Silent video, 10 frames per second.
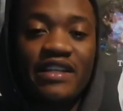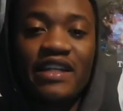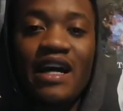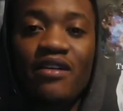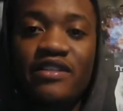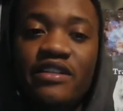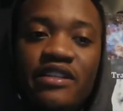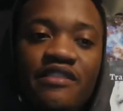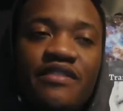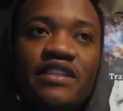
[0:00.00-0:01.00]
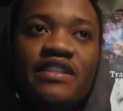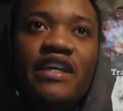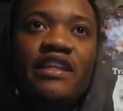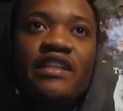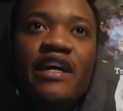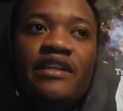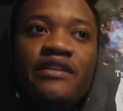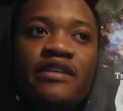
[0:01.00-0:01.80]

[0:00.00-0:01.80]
it out and even say that.